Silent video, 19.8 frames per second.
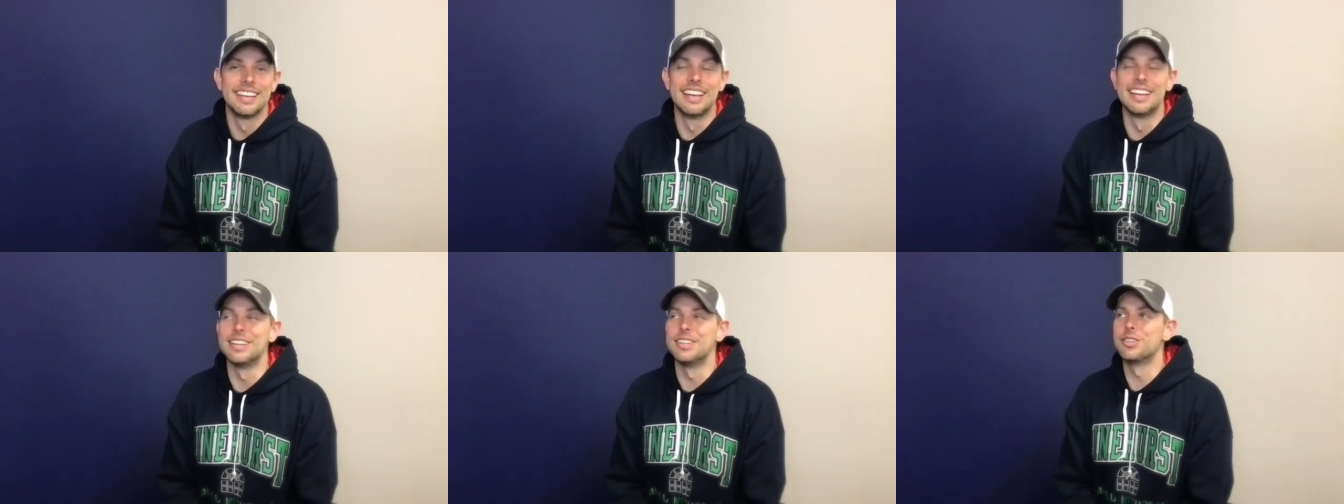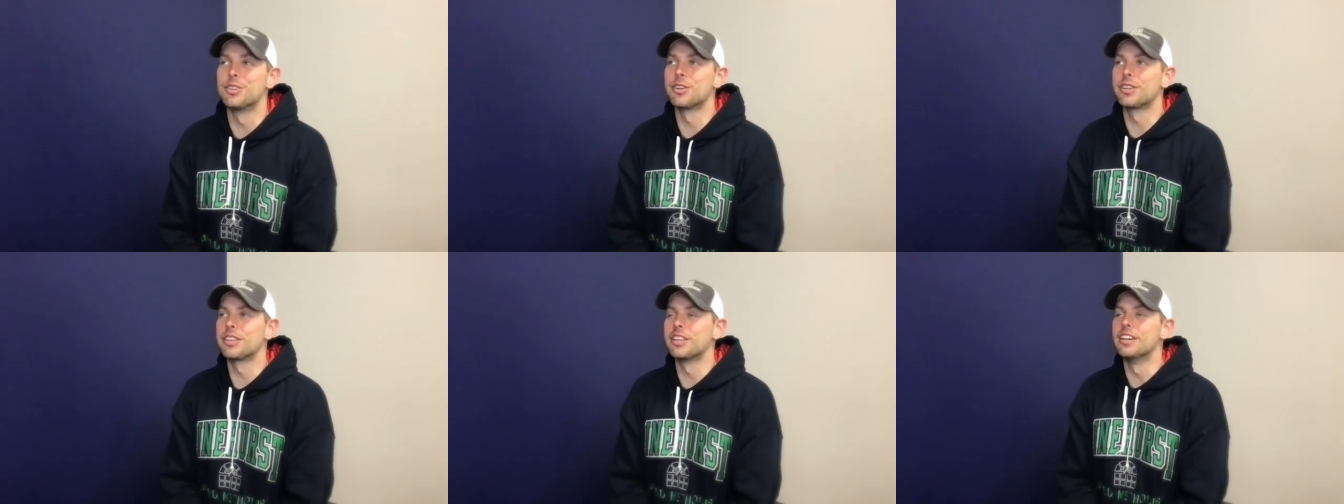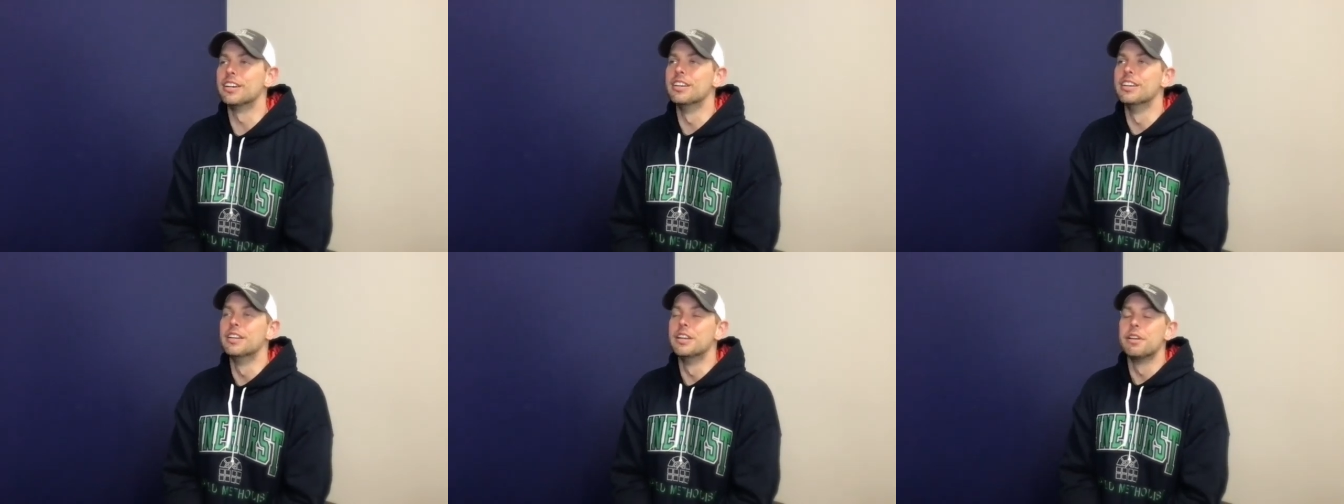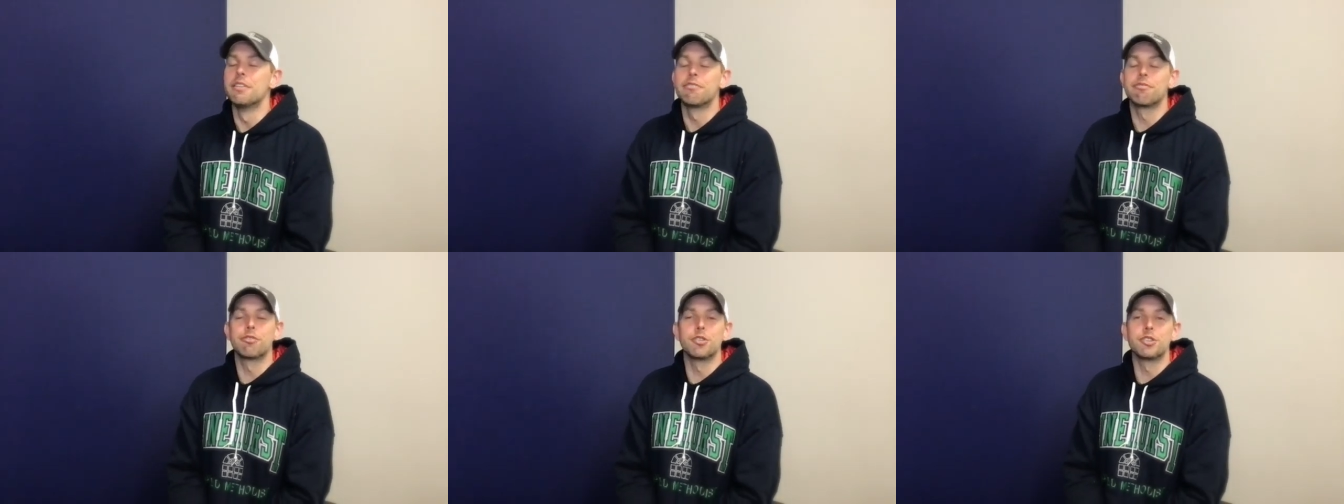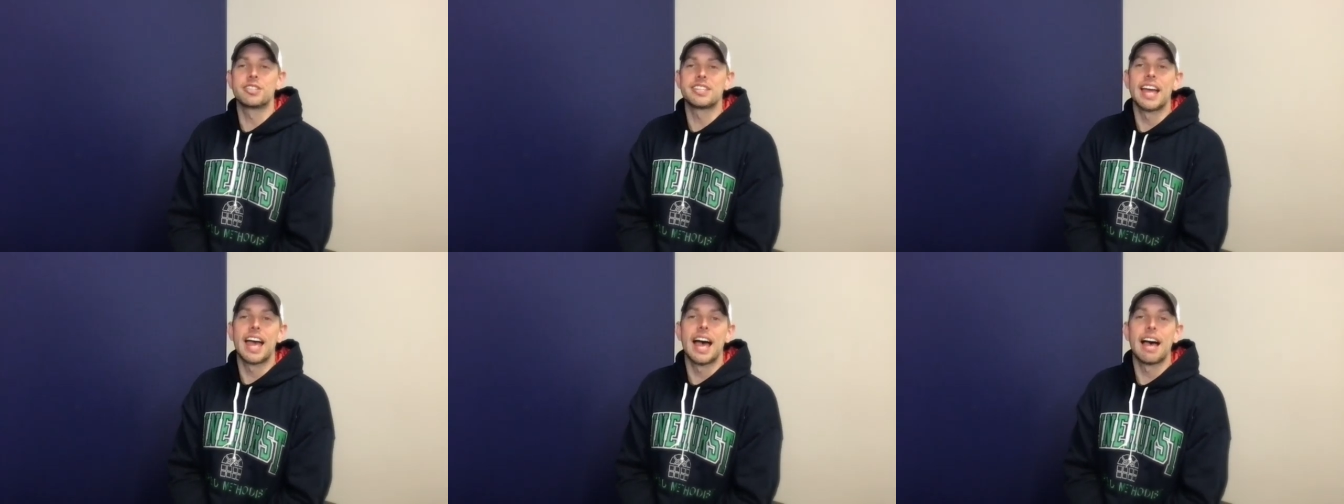During the
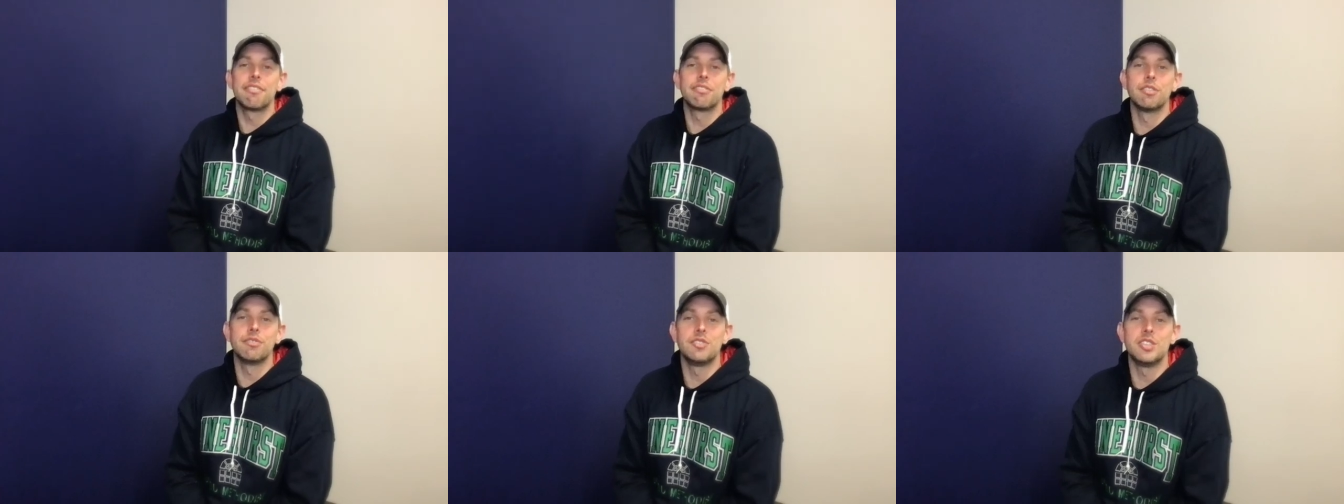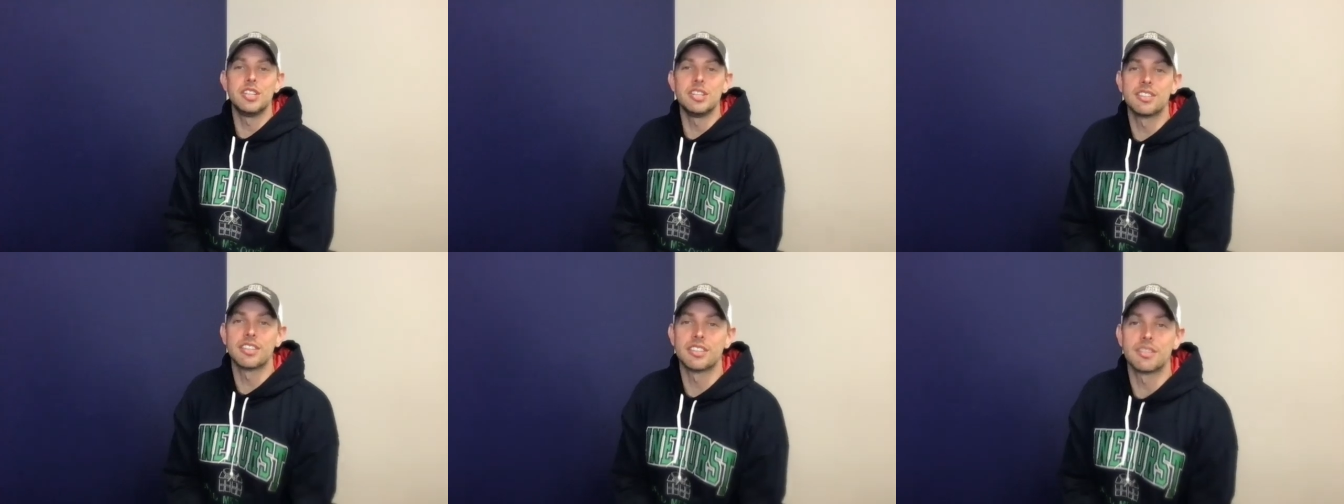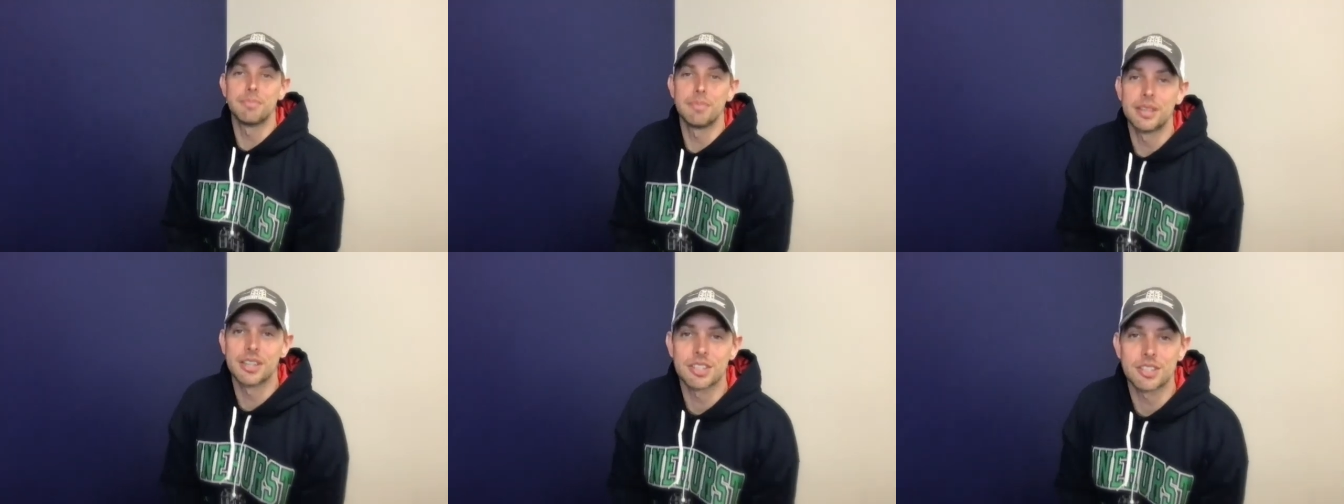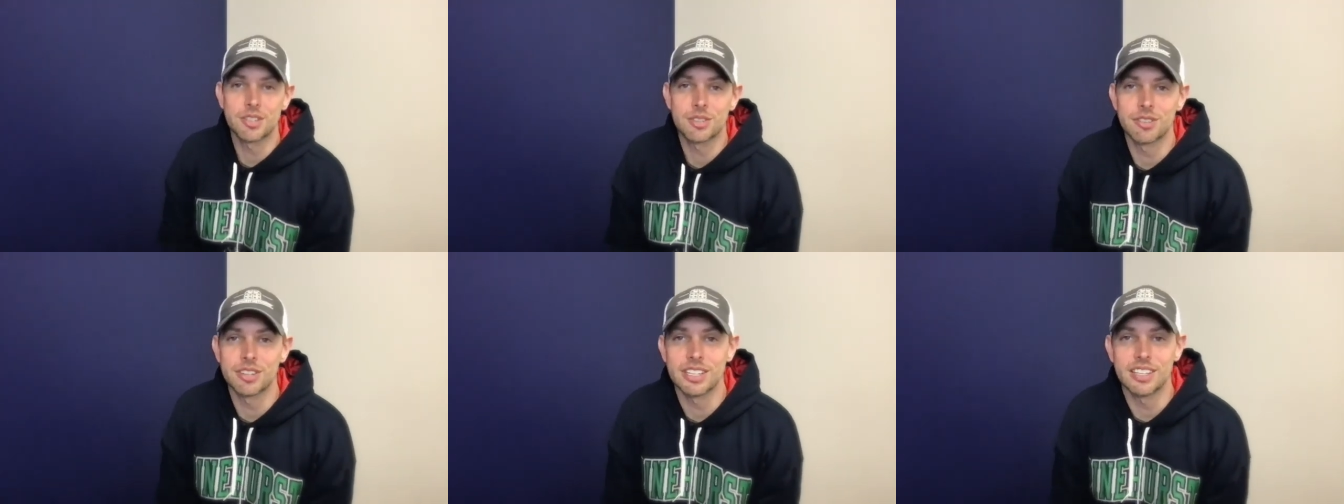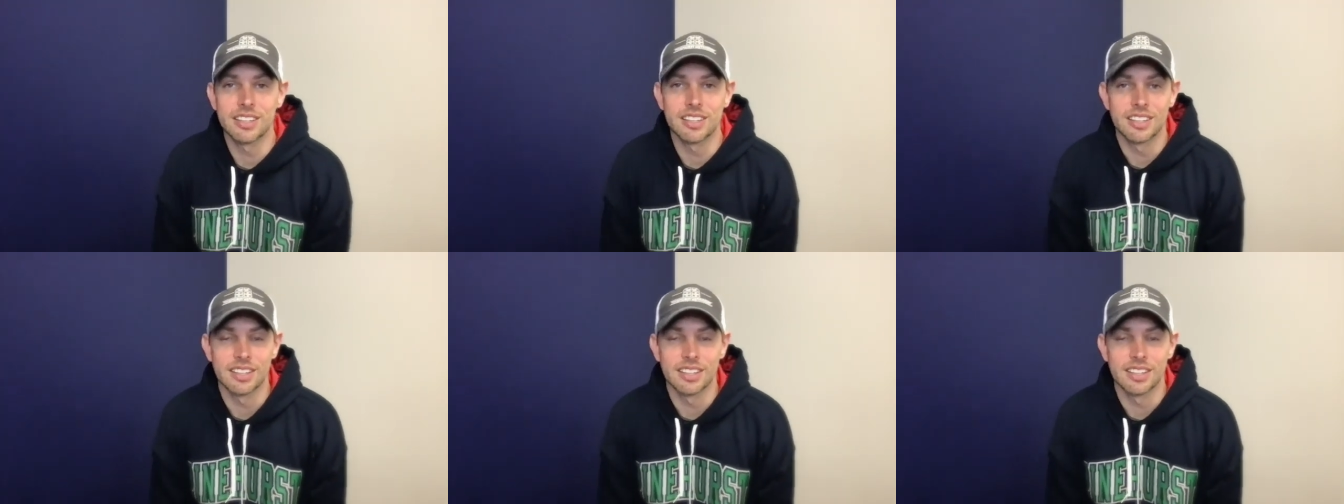first half of Jesus' ministry,